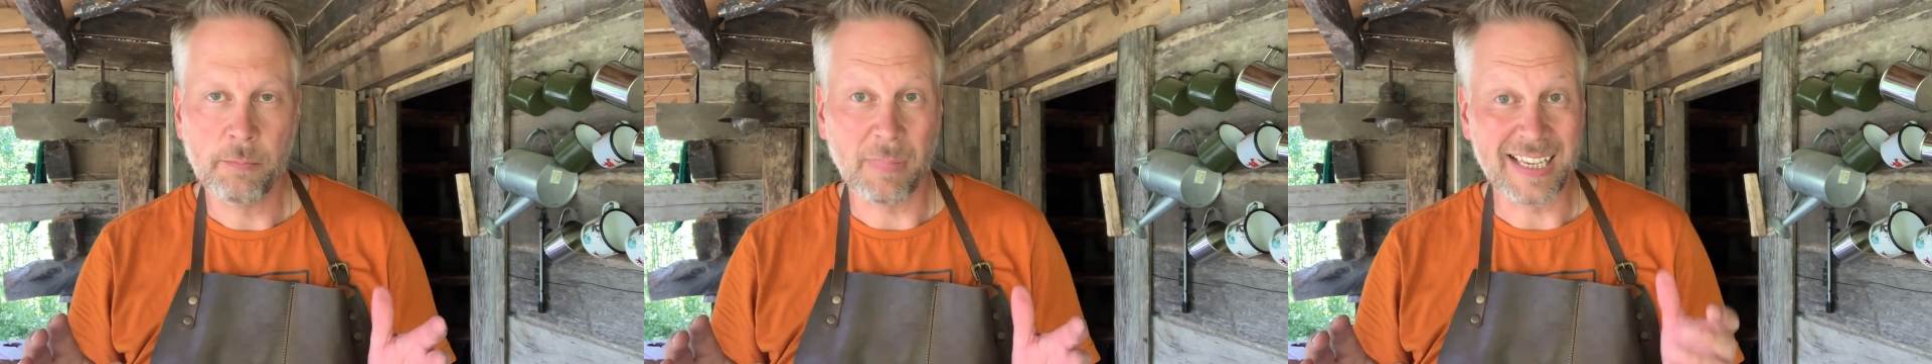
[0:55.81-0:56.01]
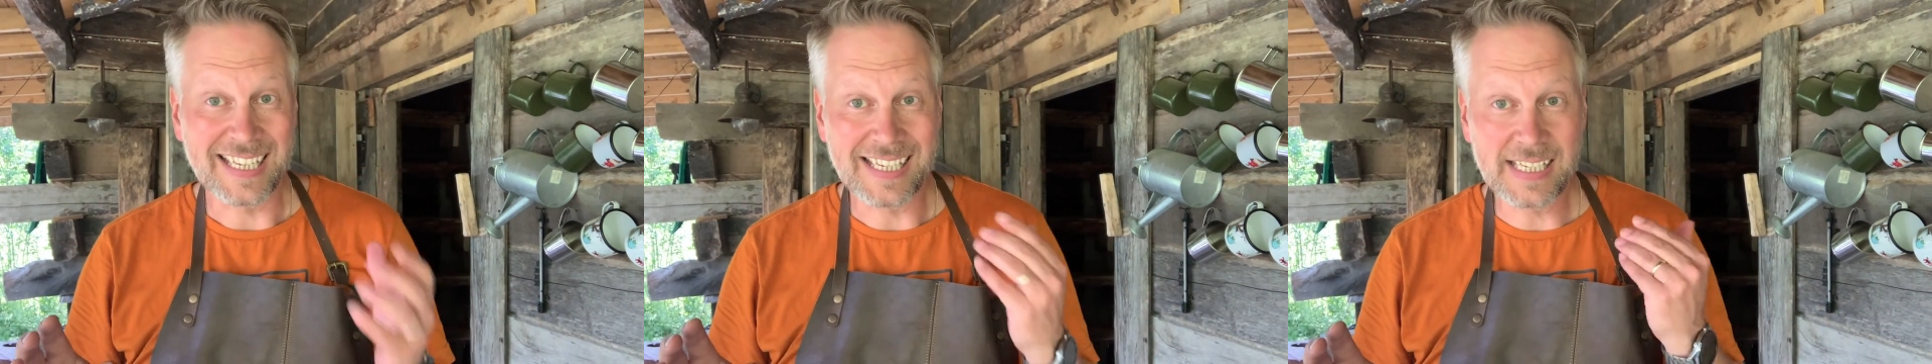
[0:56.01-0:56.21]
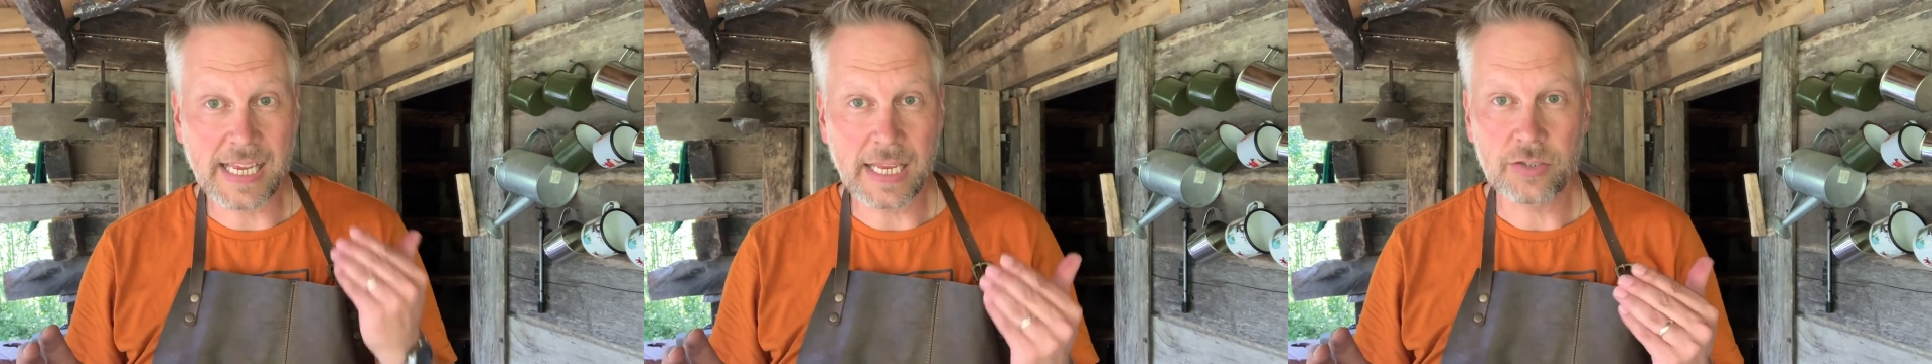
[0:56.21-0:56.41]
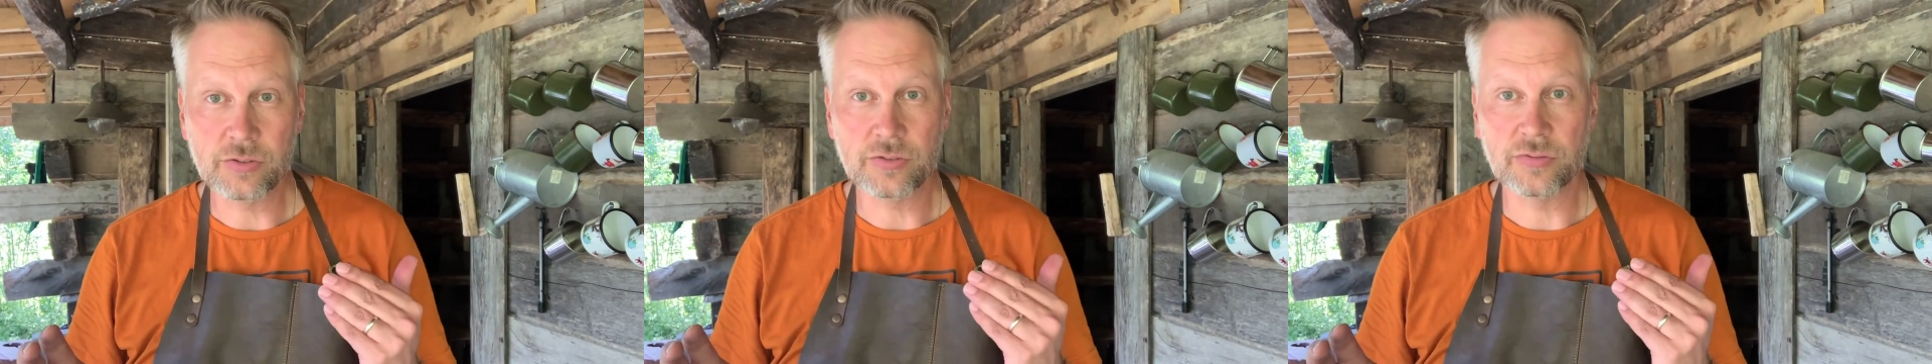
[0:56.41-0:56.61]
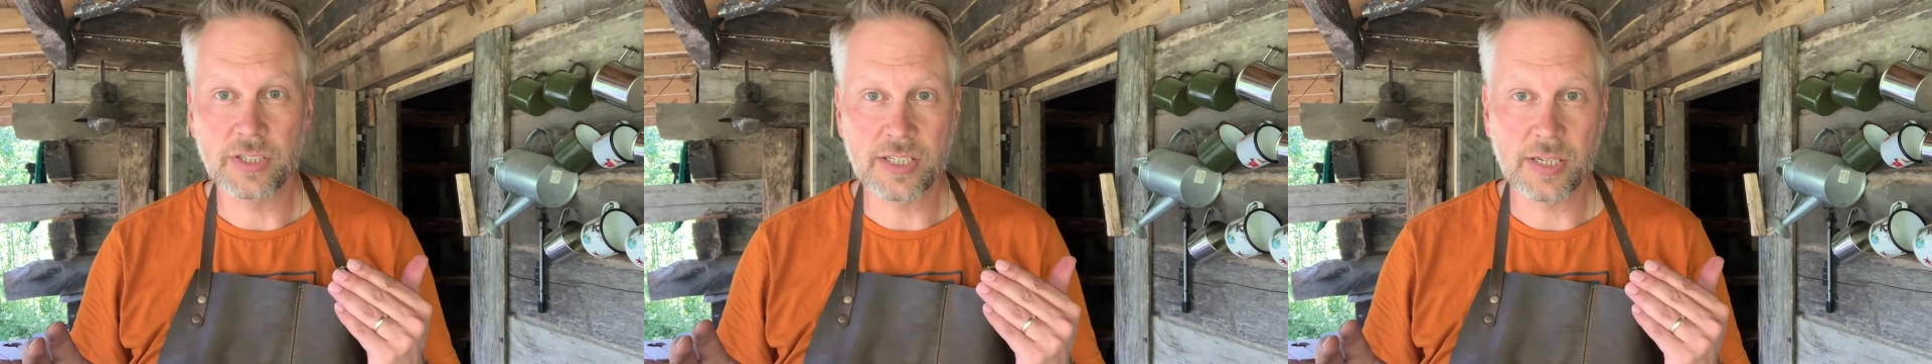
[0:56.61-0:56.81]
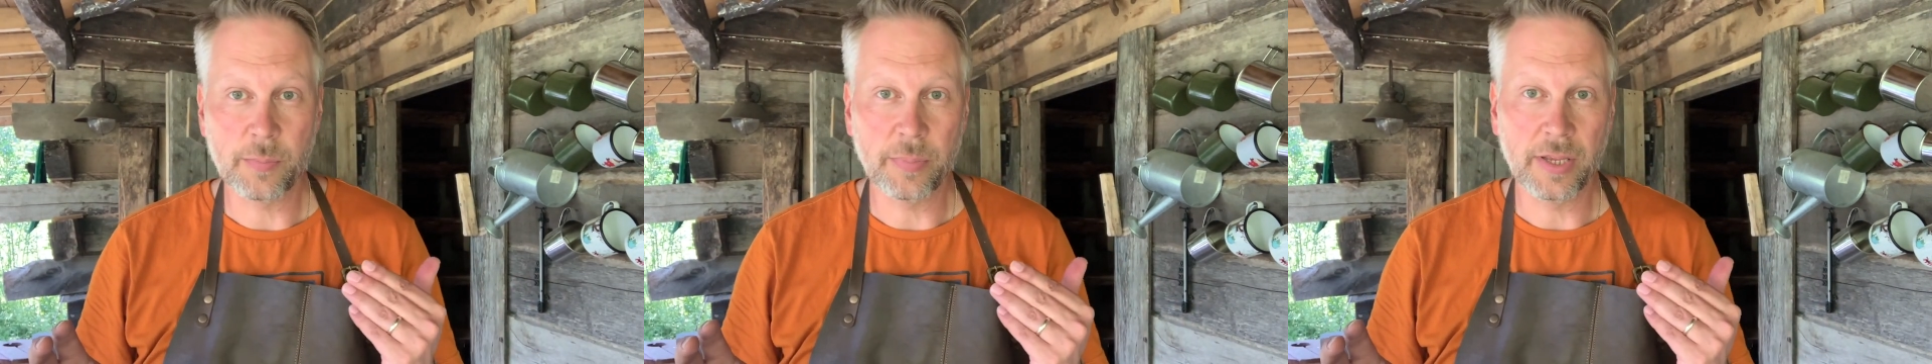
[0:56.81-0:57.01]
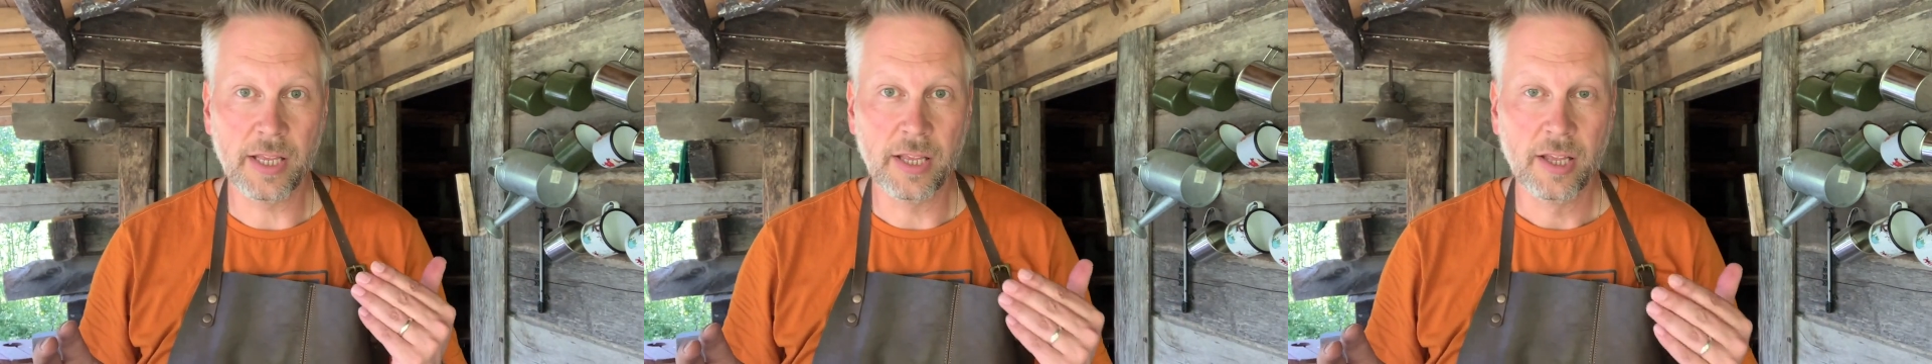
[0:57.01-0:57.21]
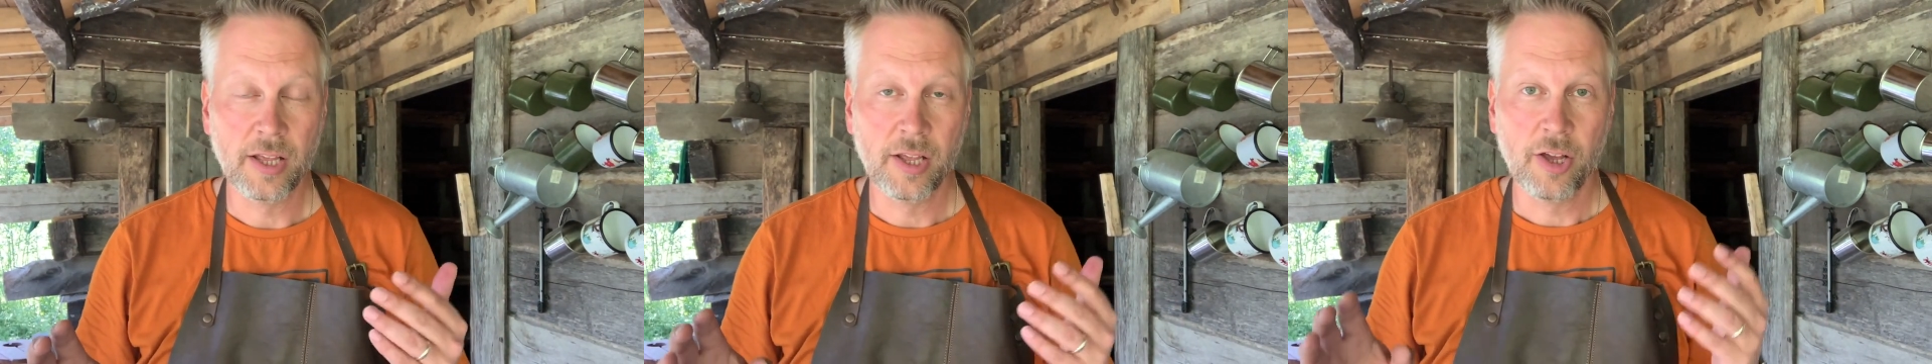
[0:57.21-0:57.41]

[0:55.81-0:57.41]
my secret recipe